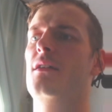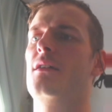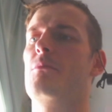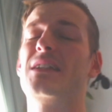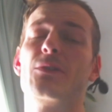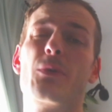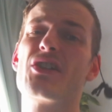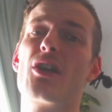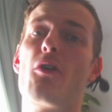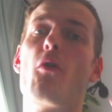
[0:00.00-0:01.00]
But
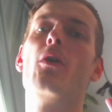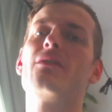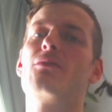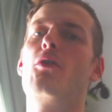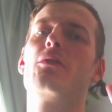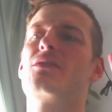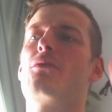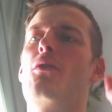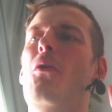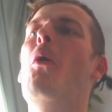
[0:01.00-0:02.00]
eventually
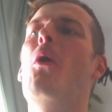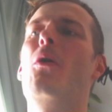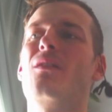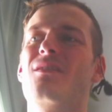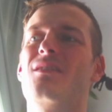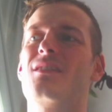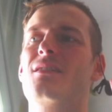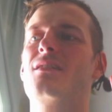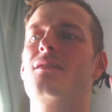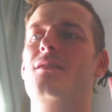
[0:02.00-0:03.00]
all
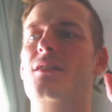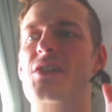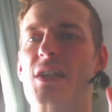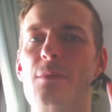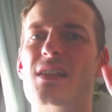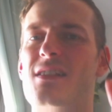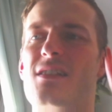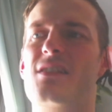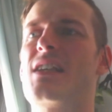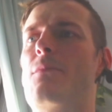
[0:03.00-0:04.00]
teams are
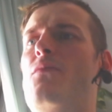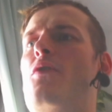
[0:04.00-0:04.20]
the same.